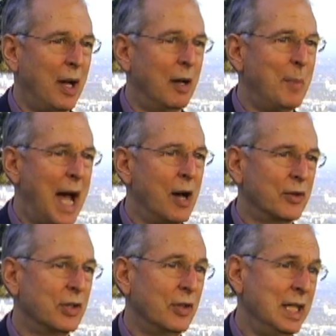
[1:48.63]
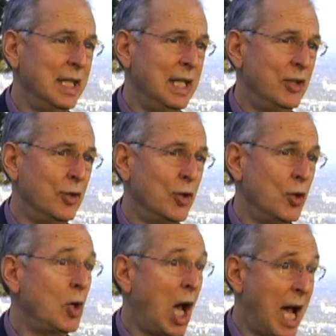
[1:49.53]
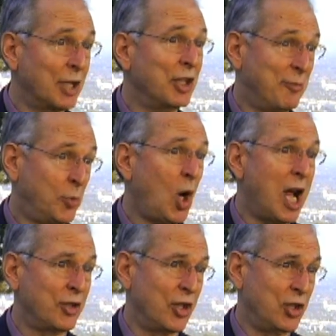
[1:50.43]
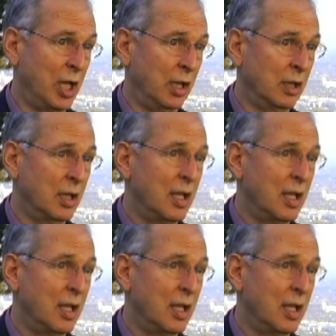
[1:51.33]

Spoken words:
about the need to do cognitive processing